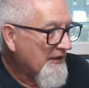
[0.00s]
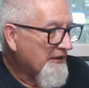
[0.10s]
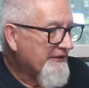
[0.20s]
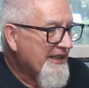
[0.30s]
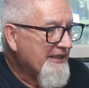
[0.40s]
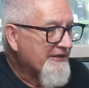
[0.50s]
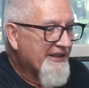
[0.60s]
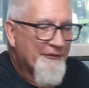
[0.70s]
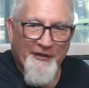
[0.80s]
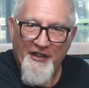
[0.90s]
All right,
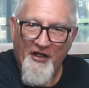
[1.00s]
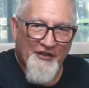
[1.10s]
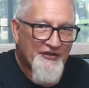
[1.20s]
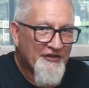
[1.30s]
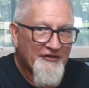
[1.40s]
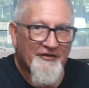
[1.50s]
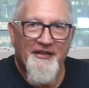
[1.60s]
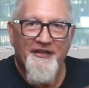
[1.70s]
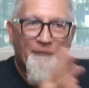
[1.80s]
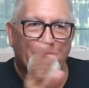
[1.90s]
then we also,
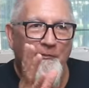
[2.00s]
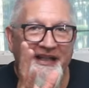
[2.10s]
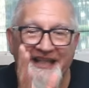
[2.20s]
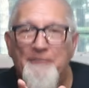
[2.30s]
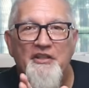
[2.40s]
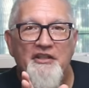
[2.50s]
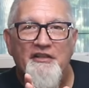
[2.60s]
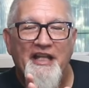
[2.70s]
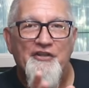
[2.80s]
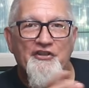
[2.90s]
my game of the
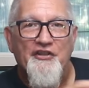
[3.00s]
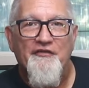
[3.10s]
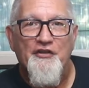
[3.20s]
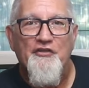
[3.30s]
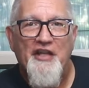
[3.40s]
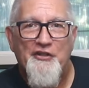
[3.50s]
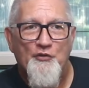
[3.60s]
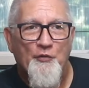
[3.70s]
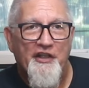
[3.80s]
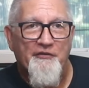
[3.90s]
year last year for
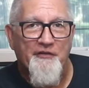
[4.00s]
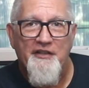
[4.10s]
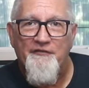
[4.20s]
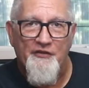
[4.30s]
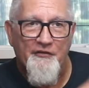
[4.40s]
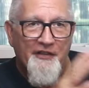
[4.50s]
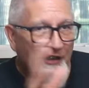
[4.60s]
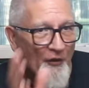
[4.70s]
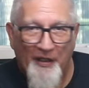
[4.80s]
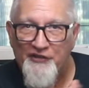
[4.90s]
2023, if you
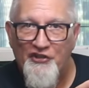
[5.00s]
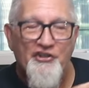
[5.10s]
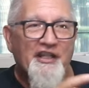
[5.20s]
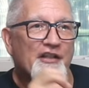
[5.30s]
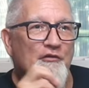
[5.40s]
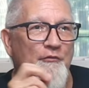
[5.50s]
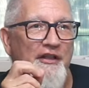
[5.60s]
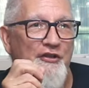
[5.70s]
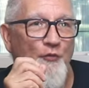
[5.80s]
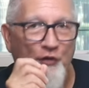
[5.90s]
watch this channel,
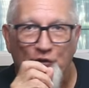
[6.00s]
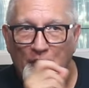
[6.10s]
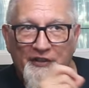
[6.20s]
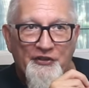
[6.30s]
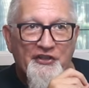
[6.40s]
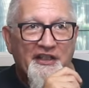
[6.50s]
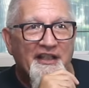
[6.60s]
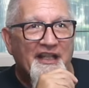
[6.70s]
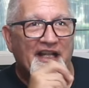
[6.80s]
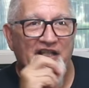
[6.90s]
was World Wonders.
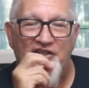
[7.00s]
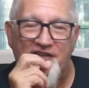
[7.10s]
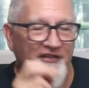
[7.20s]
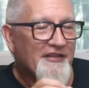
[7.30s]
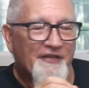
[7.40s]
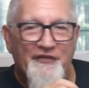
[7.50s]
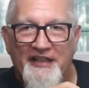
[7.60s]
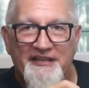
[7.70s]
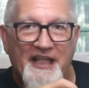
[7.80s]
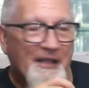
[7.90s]
I still love
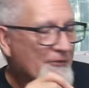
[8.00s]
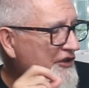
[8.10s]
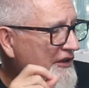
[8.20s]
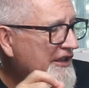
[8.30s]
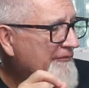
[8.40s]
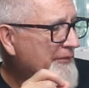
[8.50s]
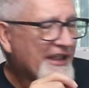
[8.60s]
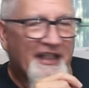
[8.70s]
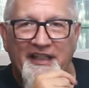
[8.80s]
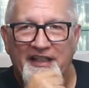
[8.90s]
that game, still love
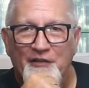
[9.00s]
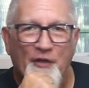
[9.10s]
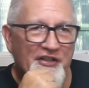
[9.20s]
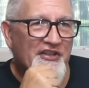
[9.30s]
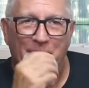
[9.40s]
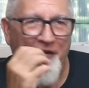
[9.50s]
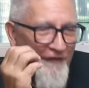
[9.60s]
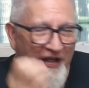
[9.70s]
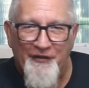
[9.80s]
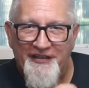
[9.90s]
playing it. It was my
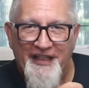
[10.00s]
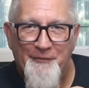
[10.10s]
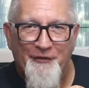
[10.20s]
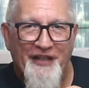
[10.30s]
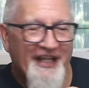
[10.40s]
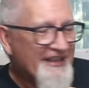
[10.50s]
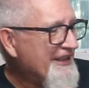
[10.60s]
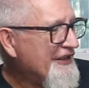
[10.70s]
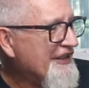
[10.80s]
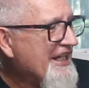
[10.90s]
favorite game of that
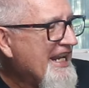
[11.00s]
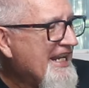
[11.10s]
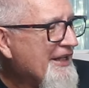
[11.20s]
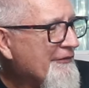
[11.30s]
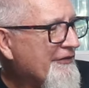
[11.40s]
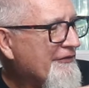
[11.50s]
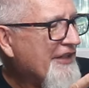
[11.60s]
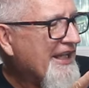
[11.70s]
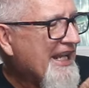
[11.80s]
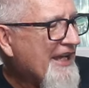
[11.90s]
year, and
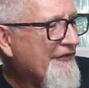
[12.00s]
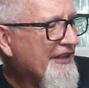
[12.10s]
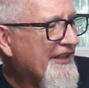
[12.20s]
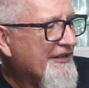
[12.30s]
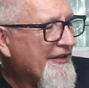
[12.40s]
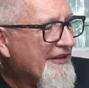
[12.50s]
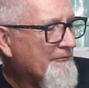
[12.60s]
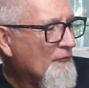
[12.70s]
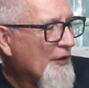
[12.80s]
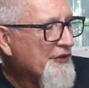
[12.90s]
they have a
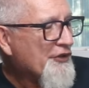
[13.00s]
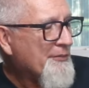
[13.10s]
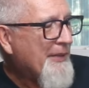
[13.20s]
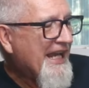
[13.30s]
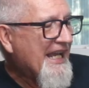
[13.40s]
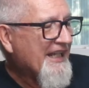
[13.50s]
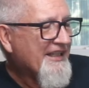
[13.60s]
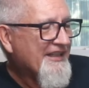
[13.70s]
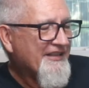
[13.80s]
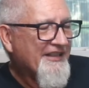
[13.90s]
Wonders
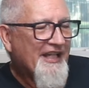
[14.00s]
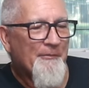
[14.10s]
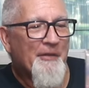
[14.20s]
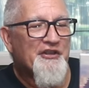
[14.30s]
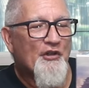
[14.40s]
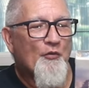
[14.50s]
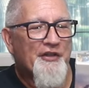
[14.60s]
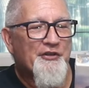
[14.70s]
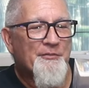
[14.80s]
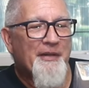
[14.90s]
pack, now Mundo
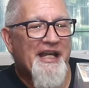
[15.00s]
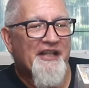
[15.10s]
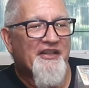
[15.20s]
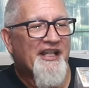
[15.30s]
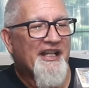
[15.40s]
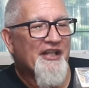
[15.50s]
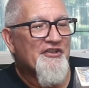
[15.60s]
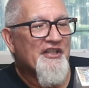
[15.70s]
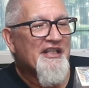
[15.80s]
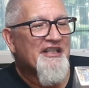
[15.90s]
Wonders pack, that
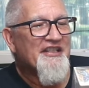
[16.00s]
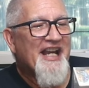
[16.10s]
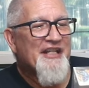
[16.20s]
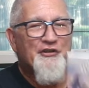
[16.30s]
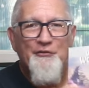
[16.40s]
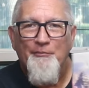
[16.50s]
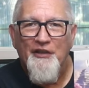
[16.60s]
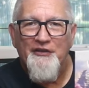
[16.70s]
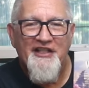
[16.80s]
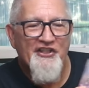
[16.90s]
has nine new
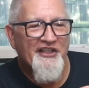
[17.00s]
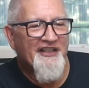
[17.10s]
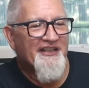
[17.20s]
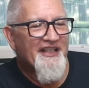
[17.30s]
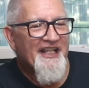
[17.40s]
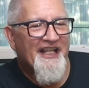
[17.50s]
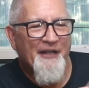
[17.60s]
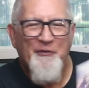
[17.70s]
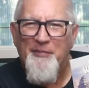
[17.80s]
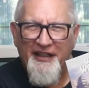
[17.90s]
buildings in it,
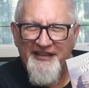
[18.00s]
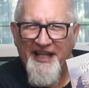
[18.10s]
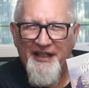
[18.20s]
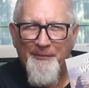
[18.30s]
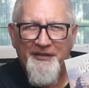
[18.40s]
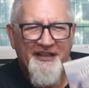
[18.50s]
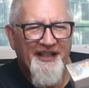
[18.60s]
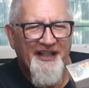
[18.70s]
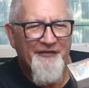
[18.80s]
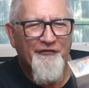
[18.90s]
and we picked that up at the
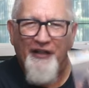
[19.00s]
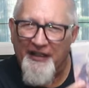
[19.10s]
con. For,